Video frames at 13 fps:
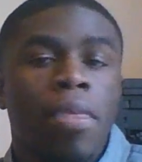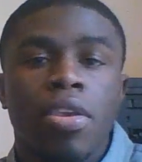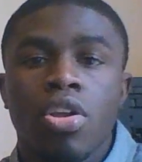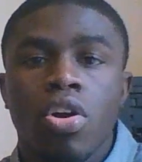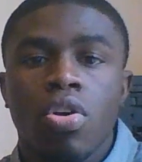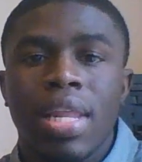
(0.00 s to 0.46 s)

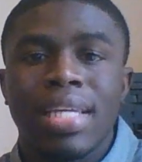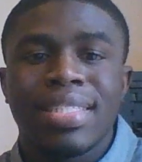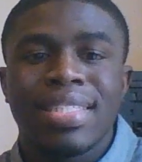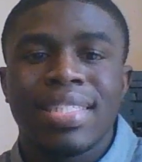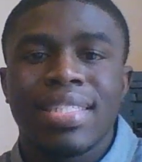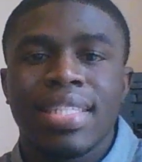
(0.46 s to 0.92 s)

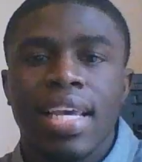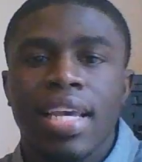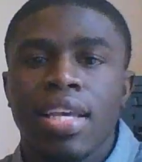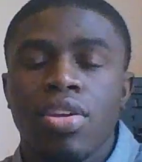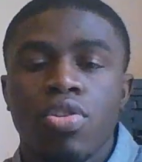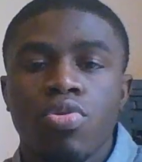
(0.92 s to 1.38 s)
let's just
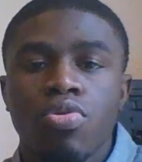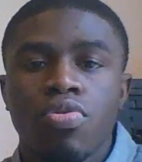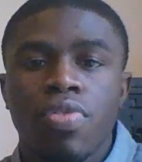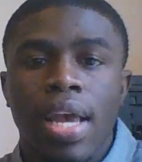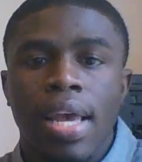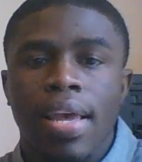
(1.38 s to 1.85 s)
say
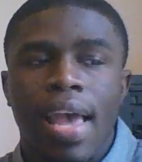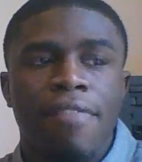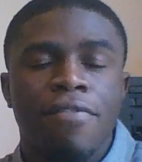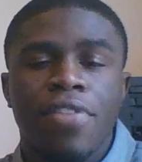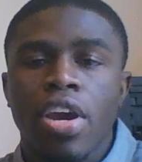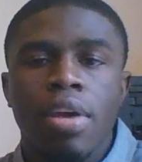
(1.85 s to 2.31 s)
you've,
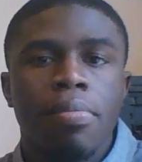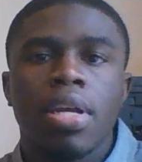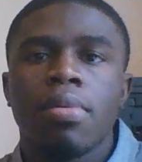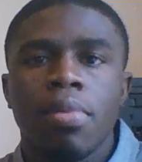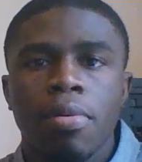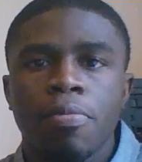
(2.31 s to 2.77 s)
at very
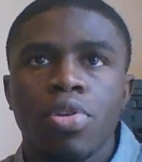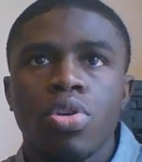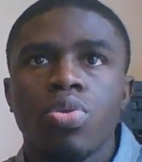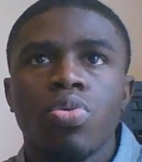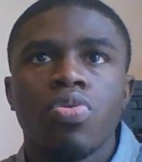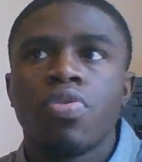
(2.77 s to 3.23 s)
minimum,
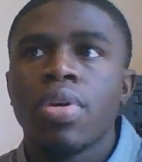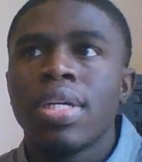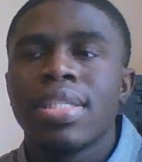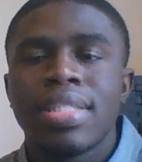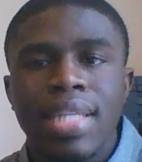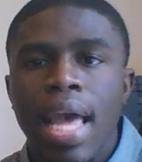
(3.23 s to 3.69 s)
you've
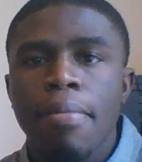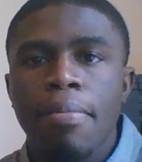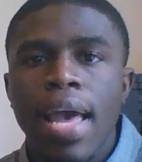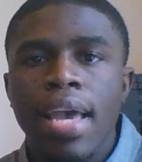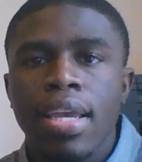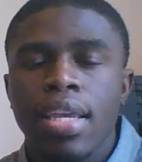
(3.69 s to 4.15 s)
sat
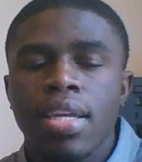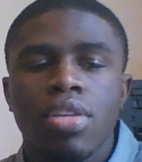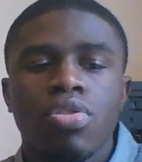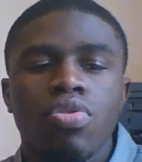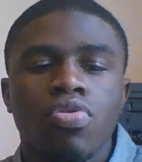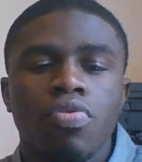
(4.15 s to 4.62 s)
back
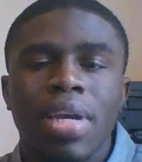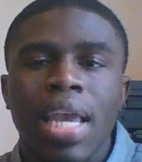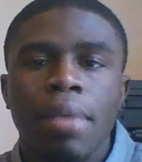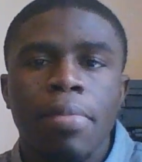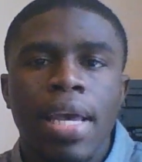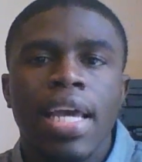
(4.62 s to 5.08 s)
and you've
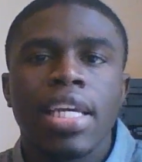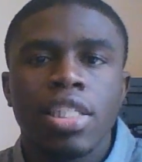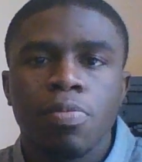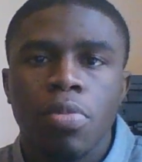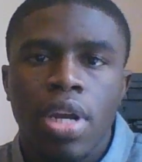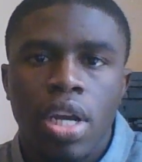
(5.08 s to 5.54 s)
become an
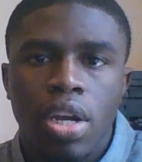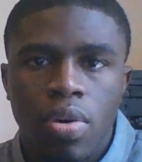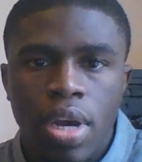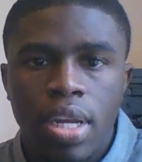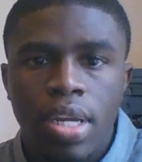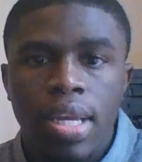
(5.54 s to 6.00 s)
expert at
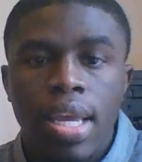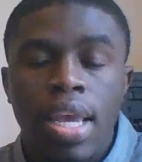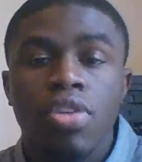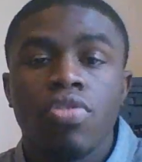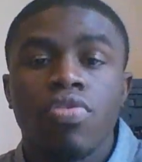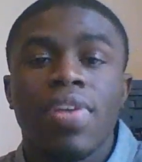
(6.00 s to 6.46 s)
credit,
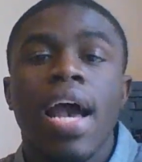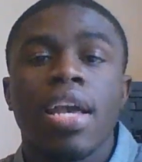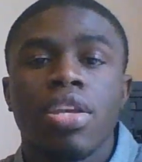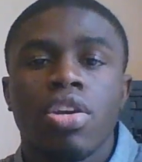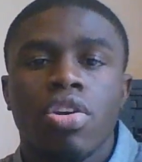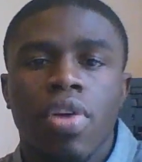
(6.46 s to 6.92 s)
and you've
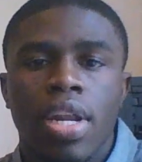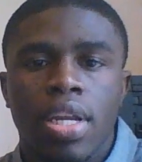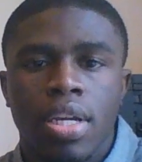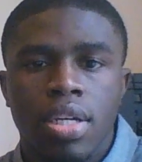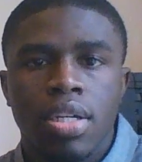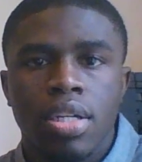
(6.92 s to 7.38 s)
gotten your
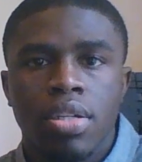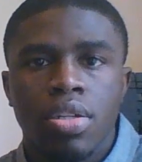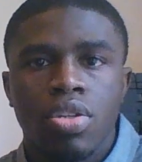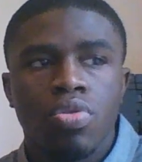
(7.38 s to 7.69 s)
credit good.